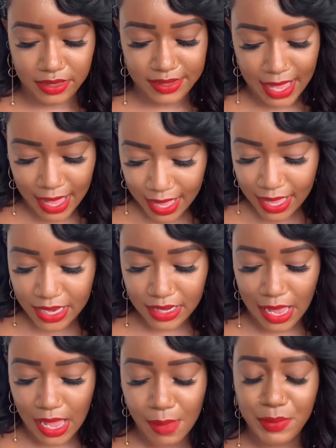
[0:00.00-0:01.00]
God,
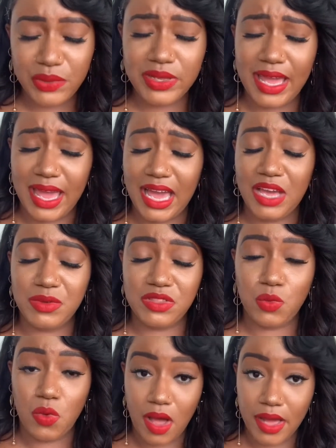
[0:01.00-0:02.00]
I'm okay with
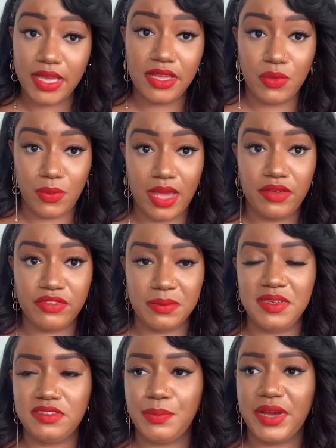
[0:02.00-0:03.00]
walking away
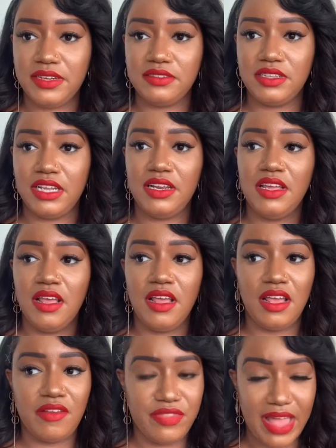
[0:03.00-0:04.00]
from this person
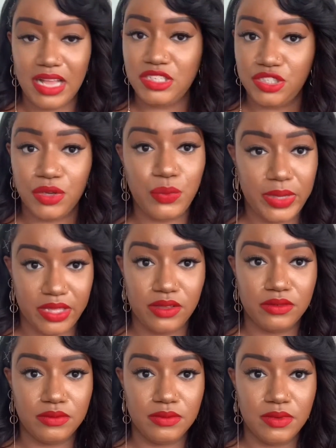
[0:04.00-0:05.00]
if that's your
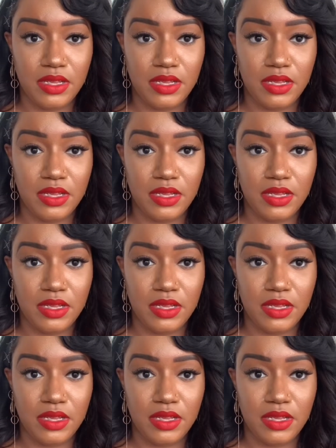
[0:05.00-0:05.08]
will.